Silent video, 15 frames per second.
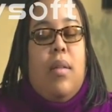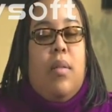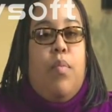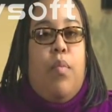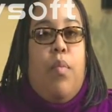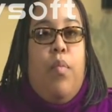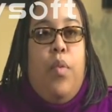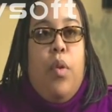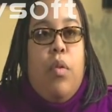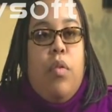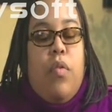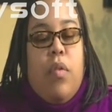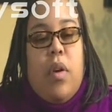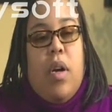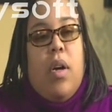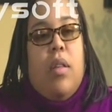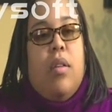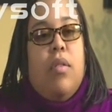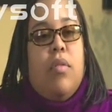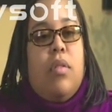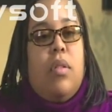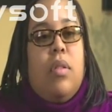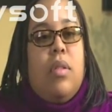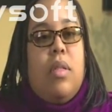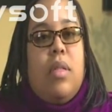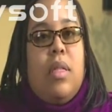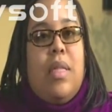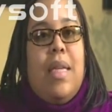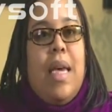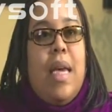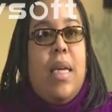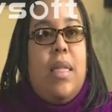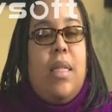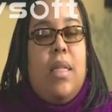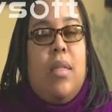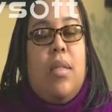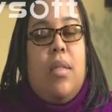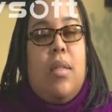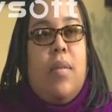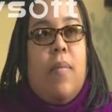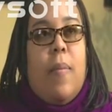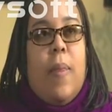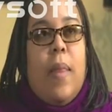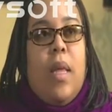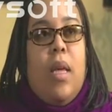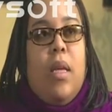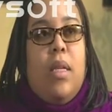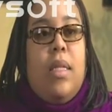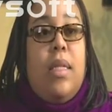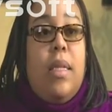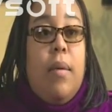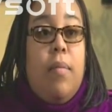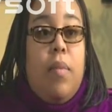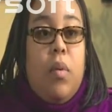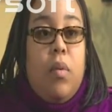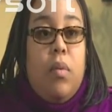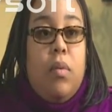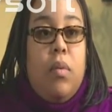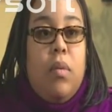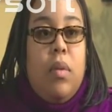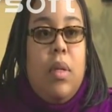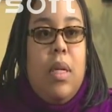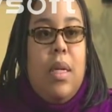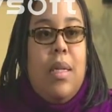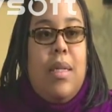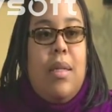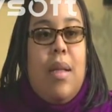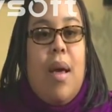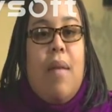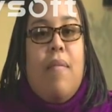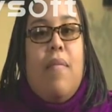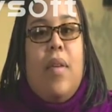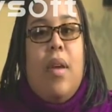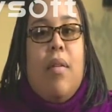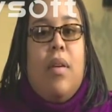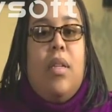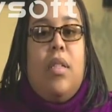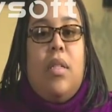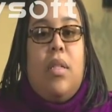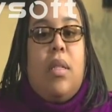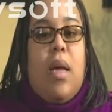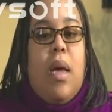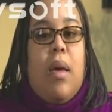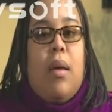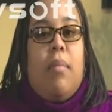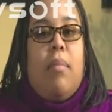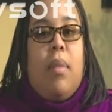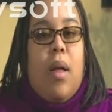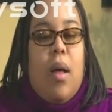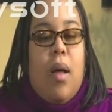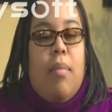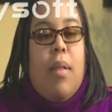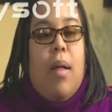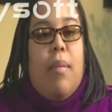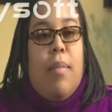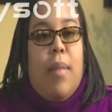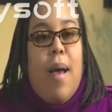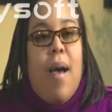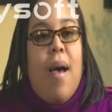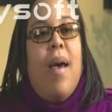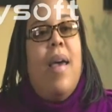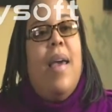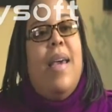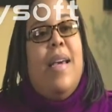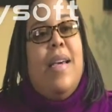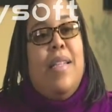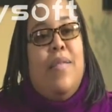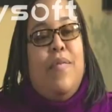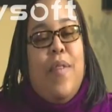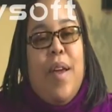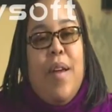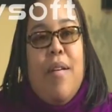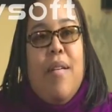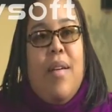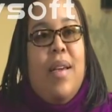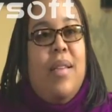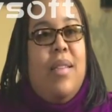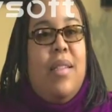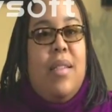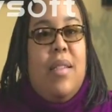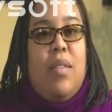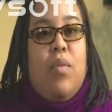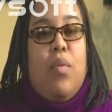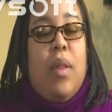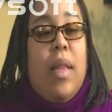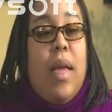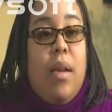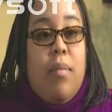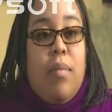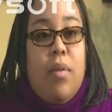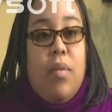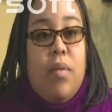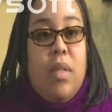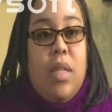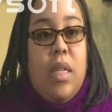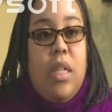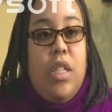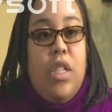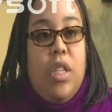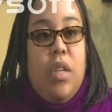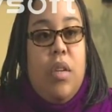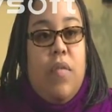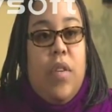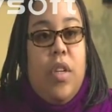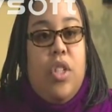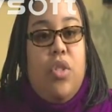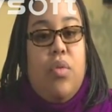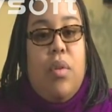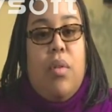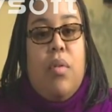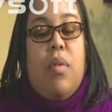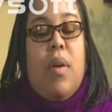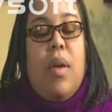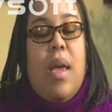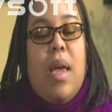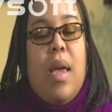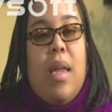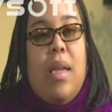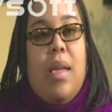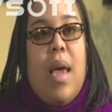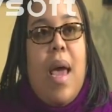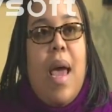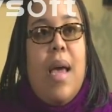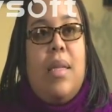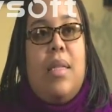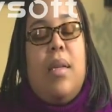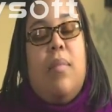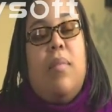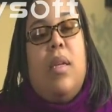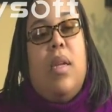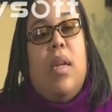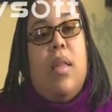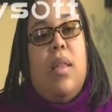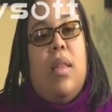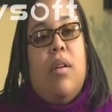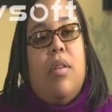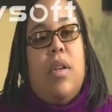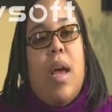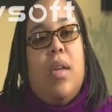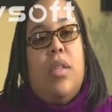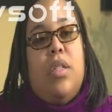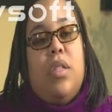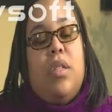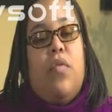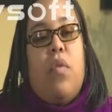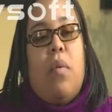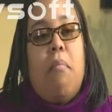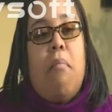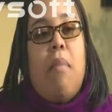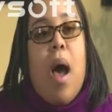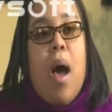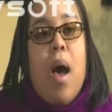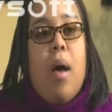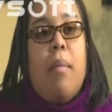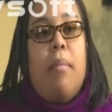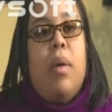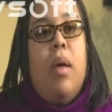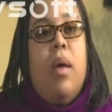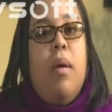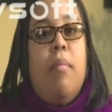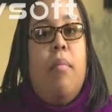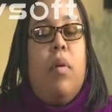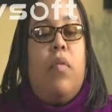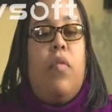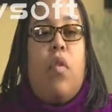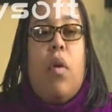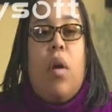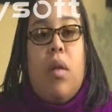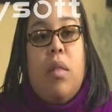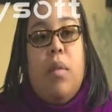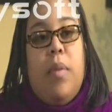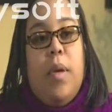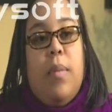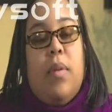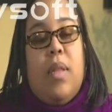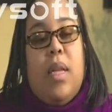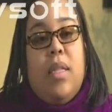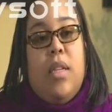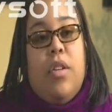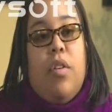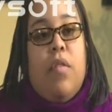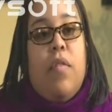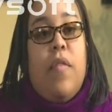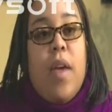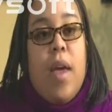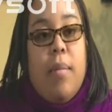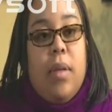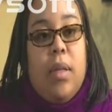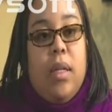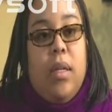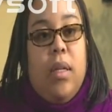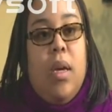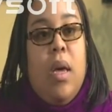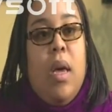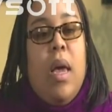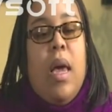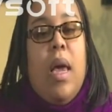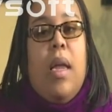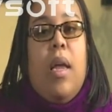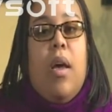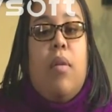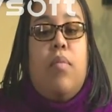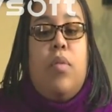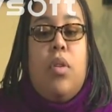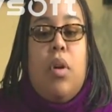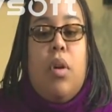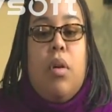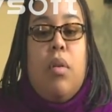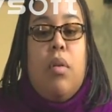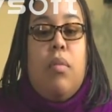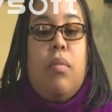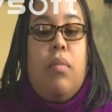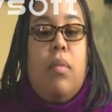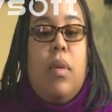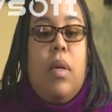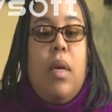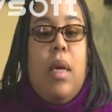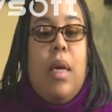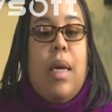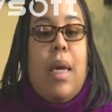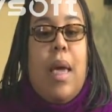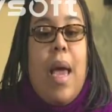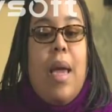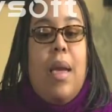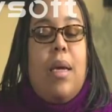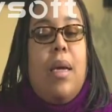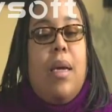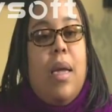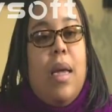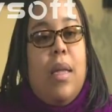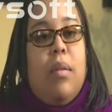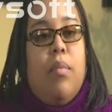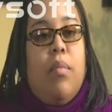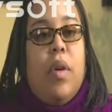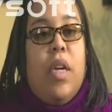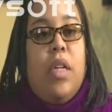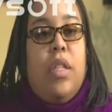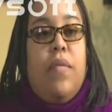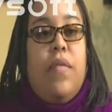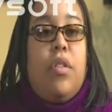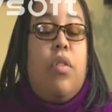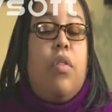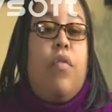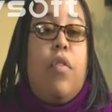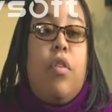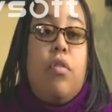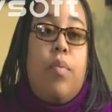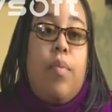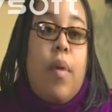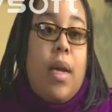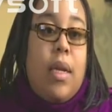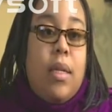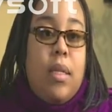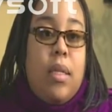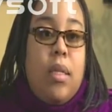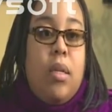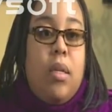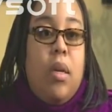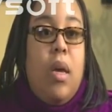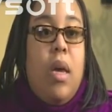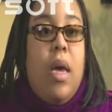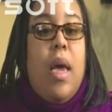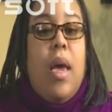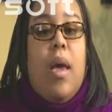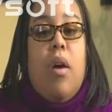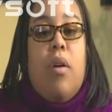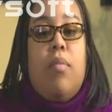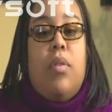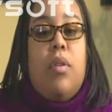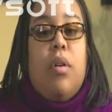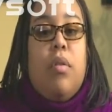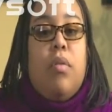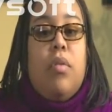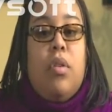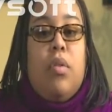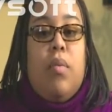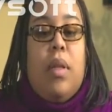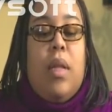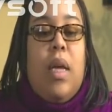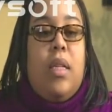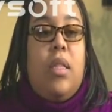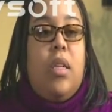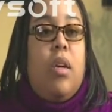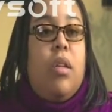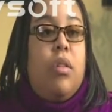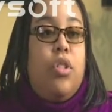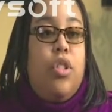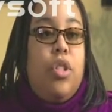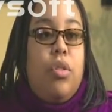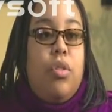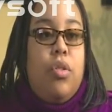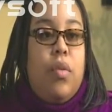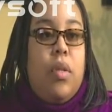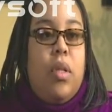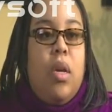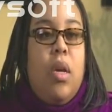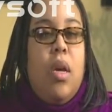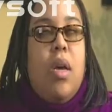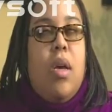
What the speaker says: It's beautiful colors. The text is simple. It's not very just like a blah, blah, blah. It's very just relatable to each individual, and it has something in there not just for mom, but for other people that's in her family. It helps her kind of connect the bridge if it's her first pregnancy. It helps her to relate to other children.